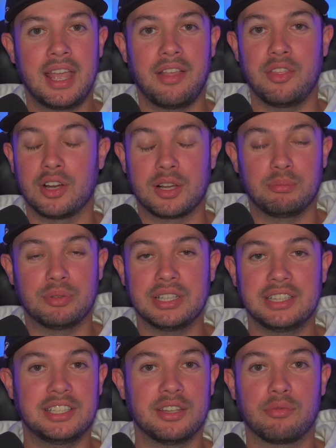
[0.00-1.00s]
and they're
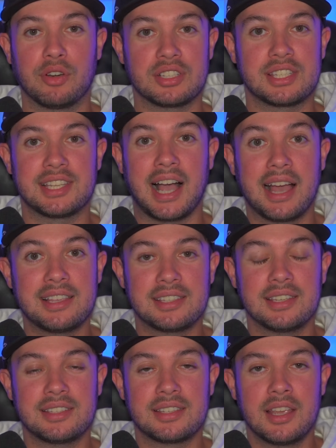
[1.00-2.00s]
completely different
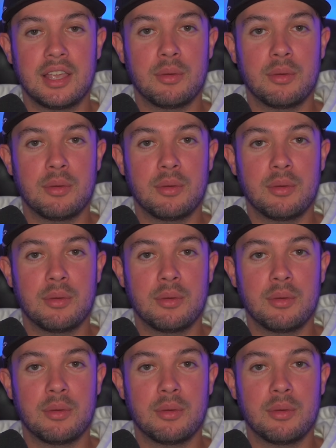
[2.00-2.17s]
sizes.